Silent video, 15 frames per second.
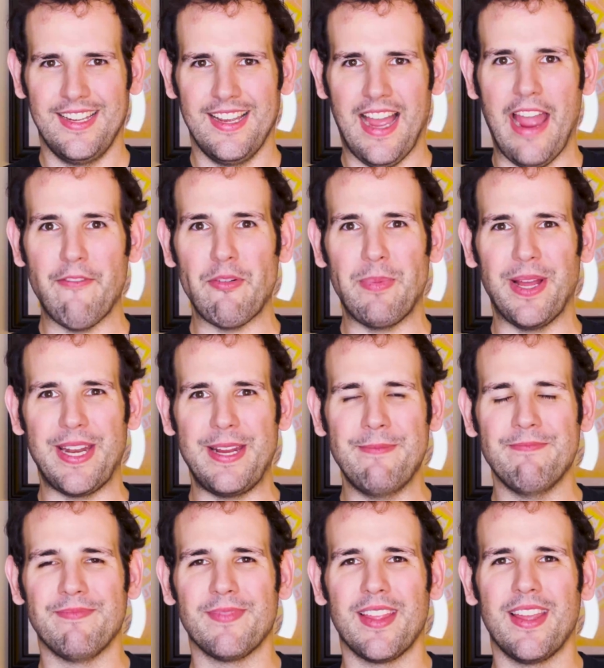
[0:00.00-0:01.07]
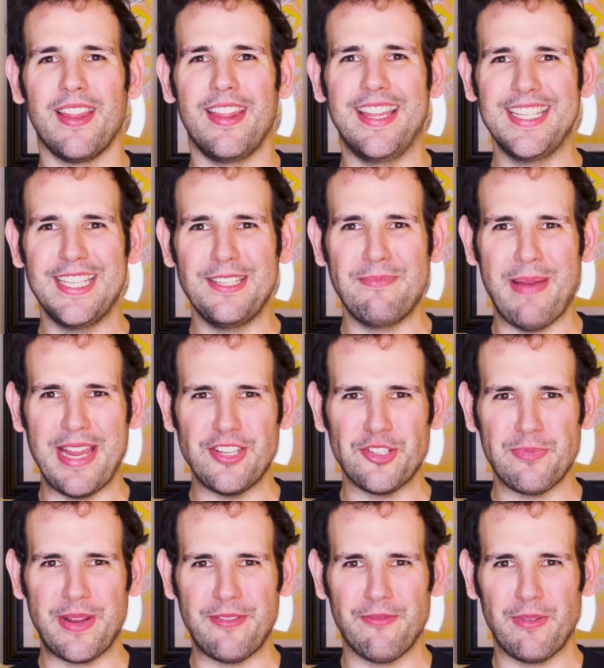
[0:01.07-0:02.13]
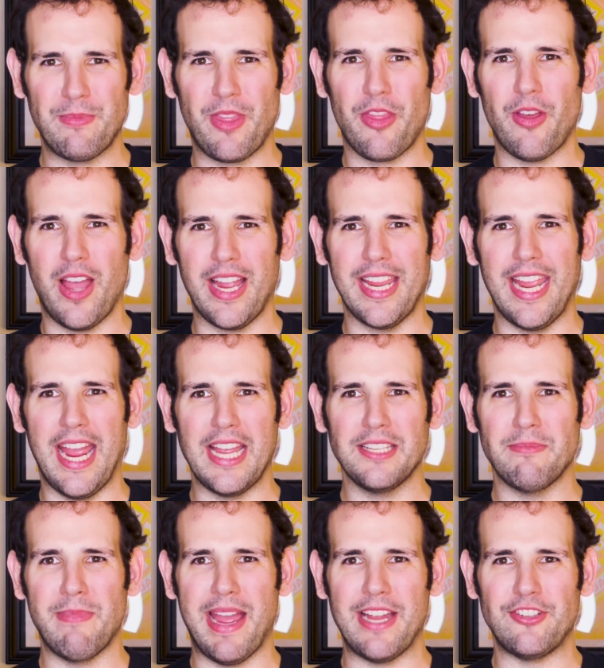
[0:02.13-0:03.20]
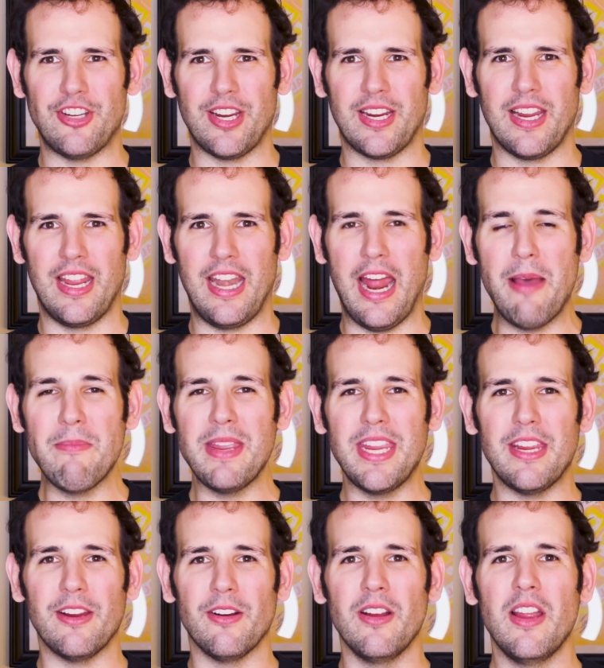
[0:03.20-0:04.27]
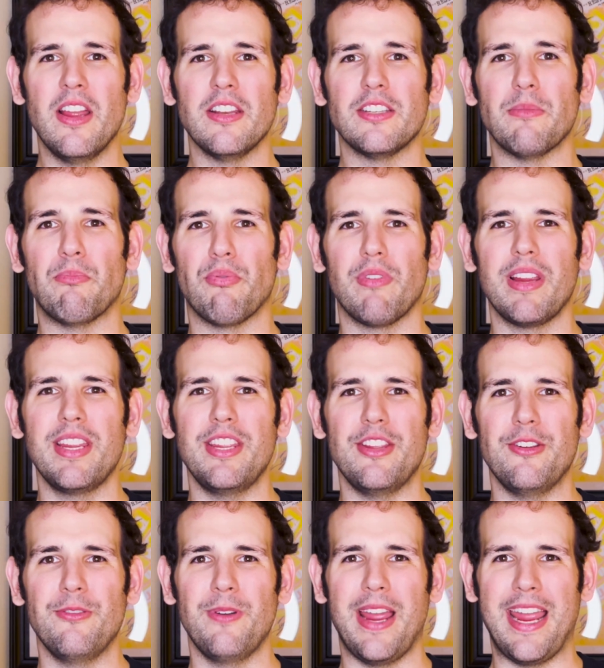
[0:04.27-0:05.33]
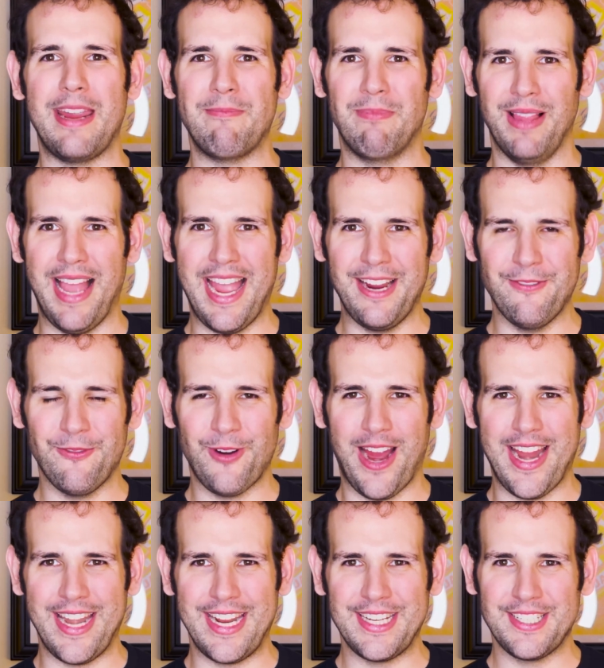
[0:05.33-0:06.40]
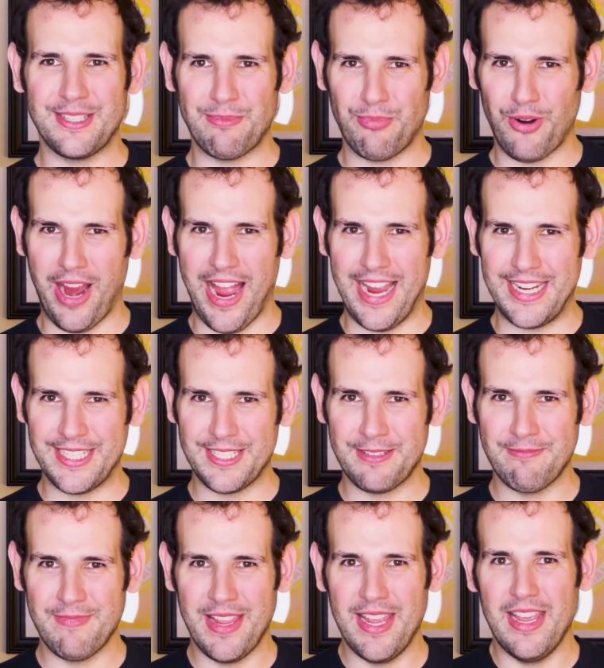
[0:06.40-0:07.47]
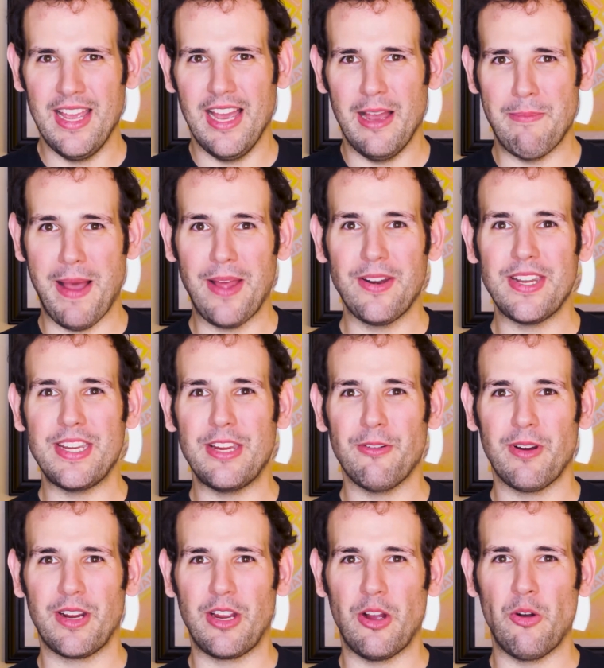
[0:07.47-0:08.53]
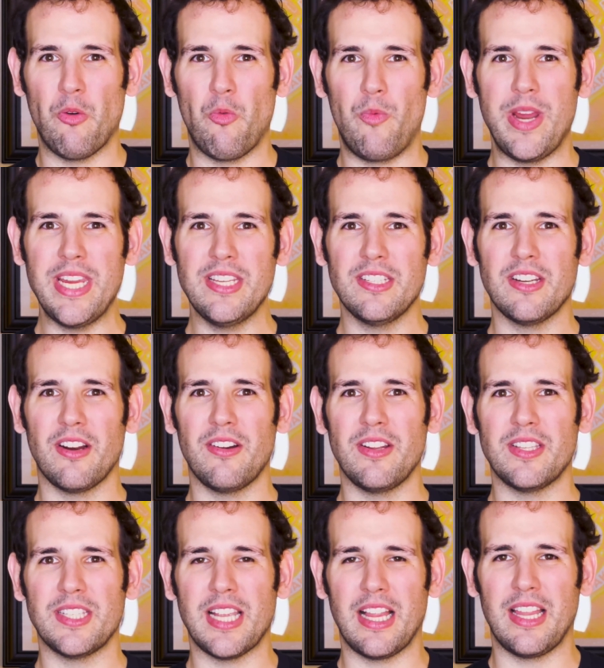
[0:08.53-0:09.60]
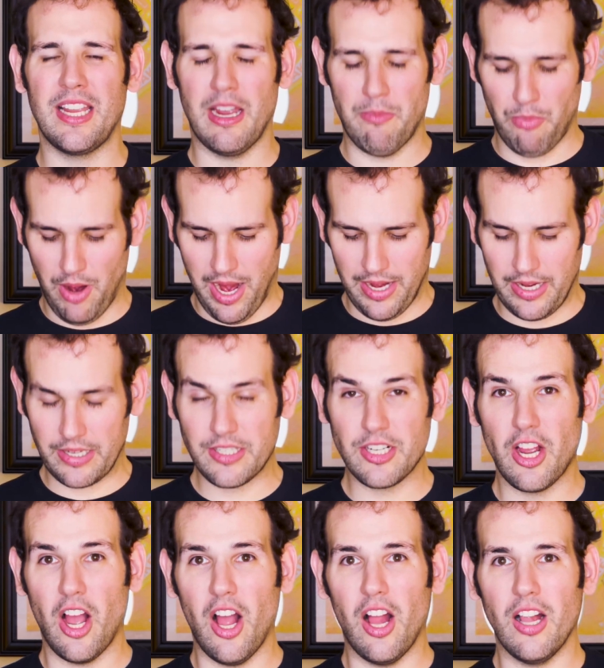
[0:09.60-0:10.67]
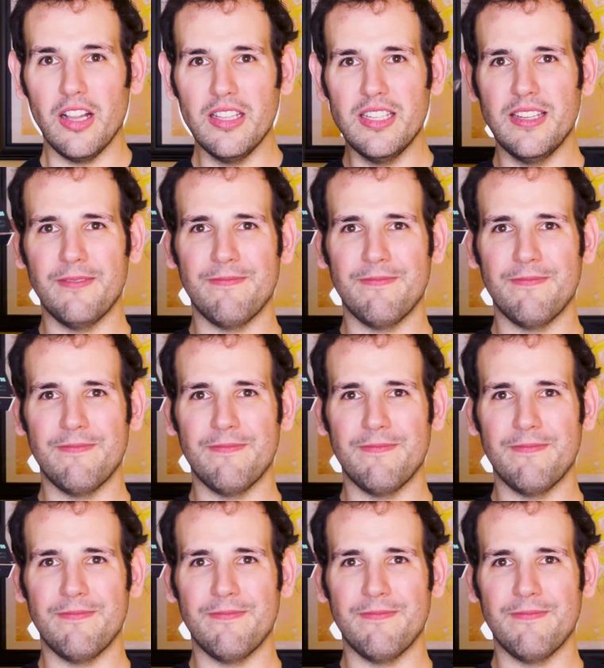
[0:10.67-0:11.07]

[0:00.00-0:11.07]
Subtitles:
Hi everybody, this is Benjamin from ThoughtCast Magic, and I'm here to bring you a Black Friday surprise. About a year ago, we started selling a product called